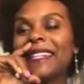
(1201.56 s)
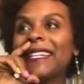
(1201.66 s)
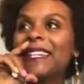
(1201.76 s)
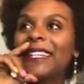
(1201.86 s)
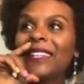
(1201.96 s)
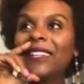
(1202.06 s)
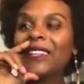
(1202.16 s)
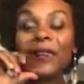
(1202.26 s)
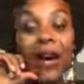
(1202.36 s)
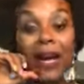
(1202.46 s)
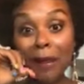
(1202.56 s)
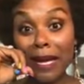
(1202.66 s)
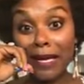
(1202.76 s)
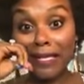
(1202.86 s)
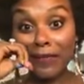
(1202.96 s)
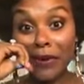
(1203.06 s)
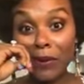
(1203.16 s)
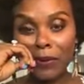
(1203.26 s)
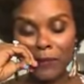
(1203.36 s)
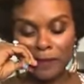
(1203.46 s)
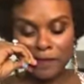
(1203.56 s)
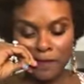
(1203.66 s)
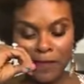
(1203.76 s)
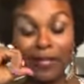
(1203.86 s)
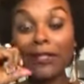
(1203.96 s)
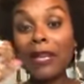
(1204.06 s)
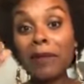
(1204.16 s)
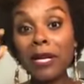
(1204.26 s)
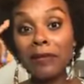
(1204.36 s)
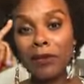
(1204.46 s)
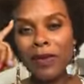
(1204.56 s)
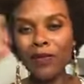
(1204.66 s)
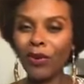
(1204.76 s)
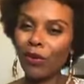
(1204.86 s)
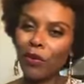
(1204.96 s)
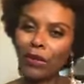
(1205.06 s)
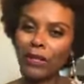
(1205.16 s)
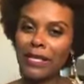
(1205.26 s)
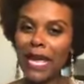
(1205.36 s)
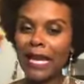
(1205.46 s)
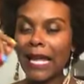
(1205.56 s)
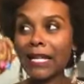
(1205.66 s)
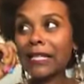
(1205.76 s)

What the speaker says: Oh, how the mighty has fallen. Good thing my husband told me we're going to go on a little date later tonight.